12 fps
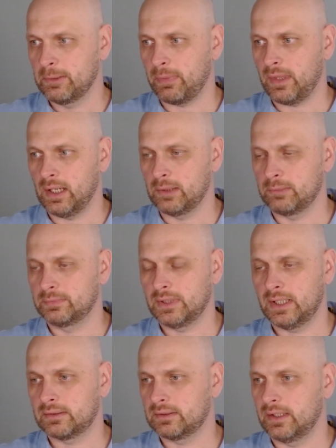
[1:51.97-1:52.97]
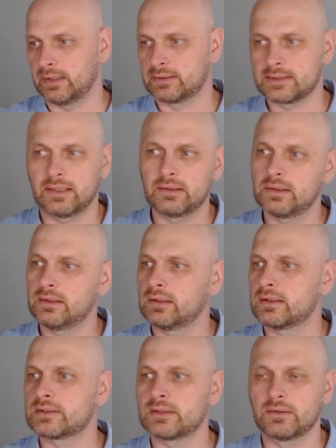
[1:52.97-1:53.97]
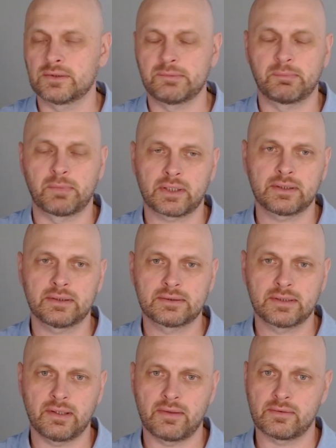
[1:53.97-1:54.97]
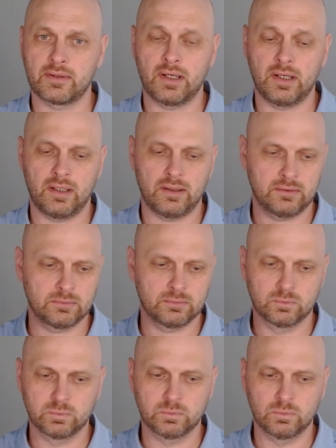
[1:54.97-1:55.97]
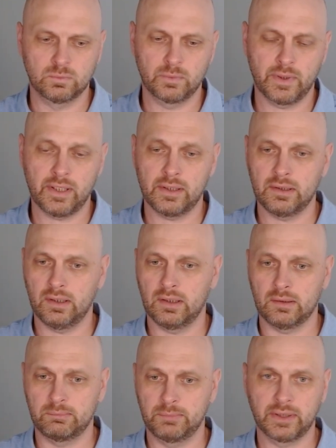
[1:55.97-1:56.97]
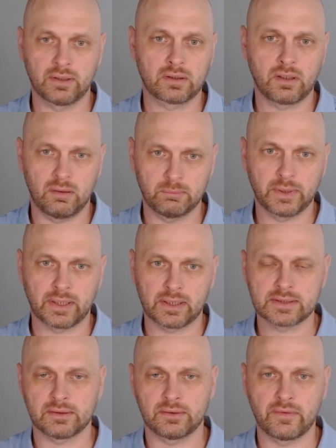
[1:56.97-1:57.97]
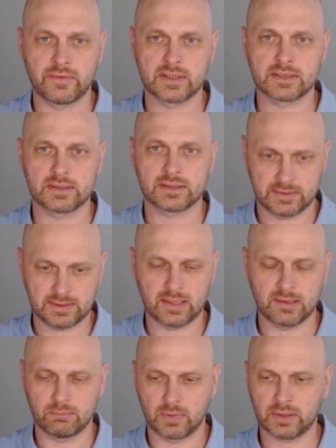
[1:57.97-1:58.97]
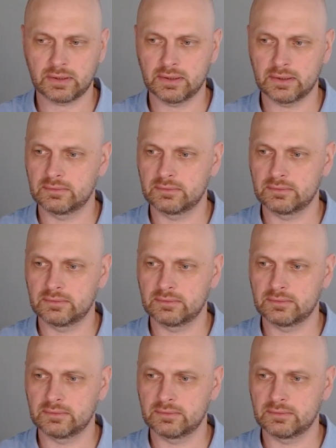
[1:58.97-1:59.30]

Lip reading: I'm not like 10 years on the market. There are way bigger companies on this same market.